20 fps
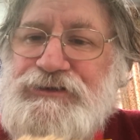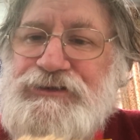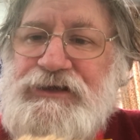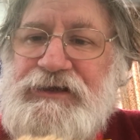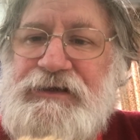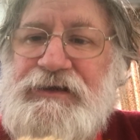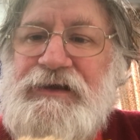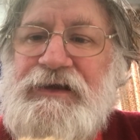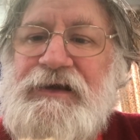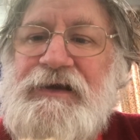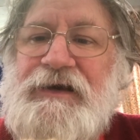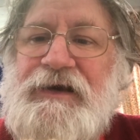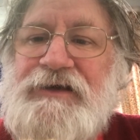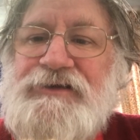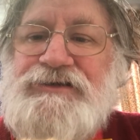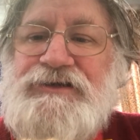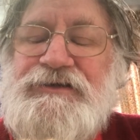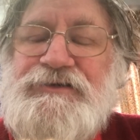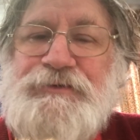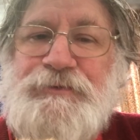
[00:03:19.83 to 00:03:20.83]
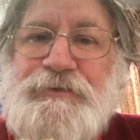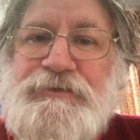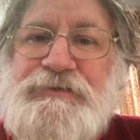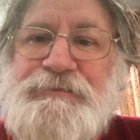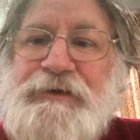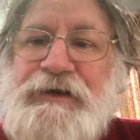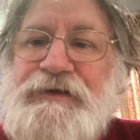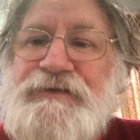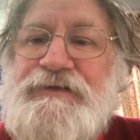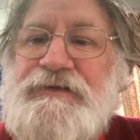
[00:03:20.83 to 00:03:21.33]
She actually talked
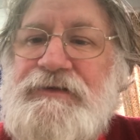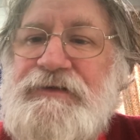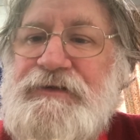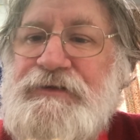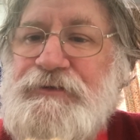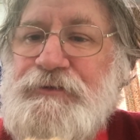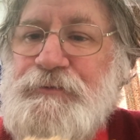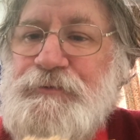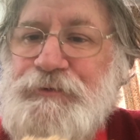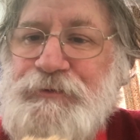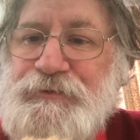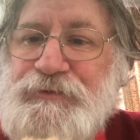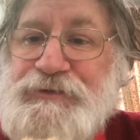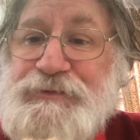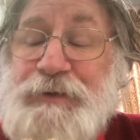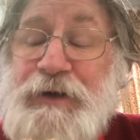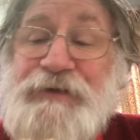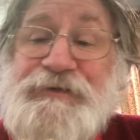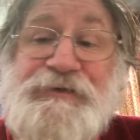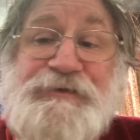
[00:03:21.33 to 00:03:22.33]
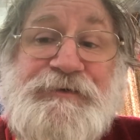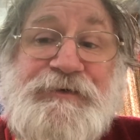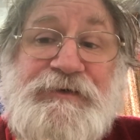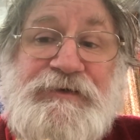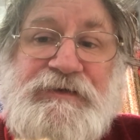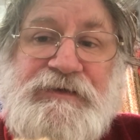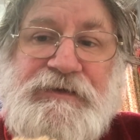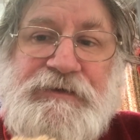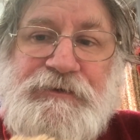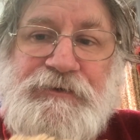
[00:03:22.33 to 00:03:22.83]
about illegal routes rather than
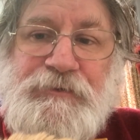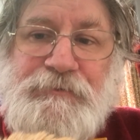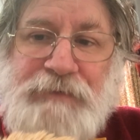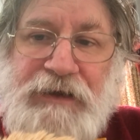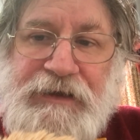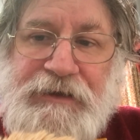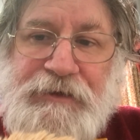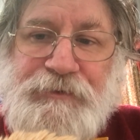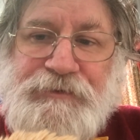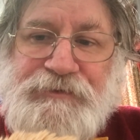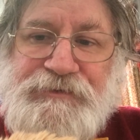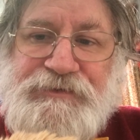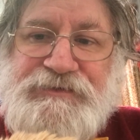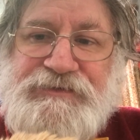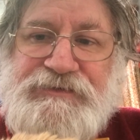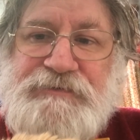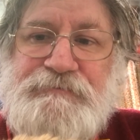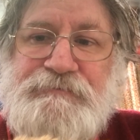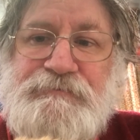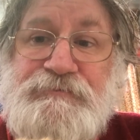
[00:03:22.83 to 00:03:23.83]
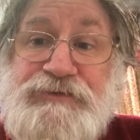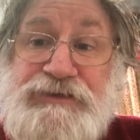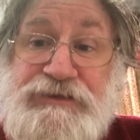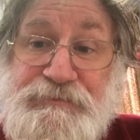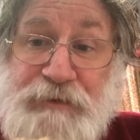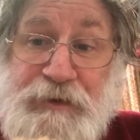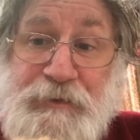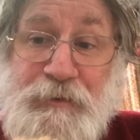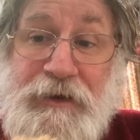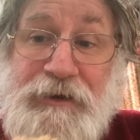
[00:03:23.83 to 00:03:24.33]
illegal migrants. She's
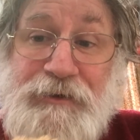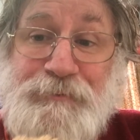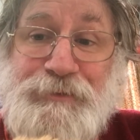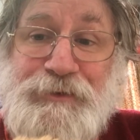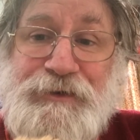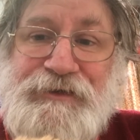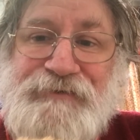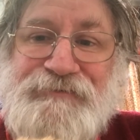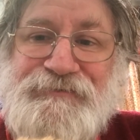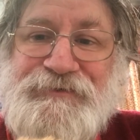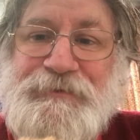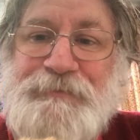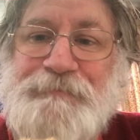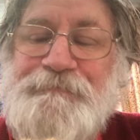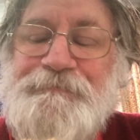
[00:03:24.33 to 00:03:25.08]
been well briefed.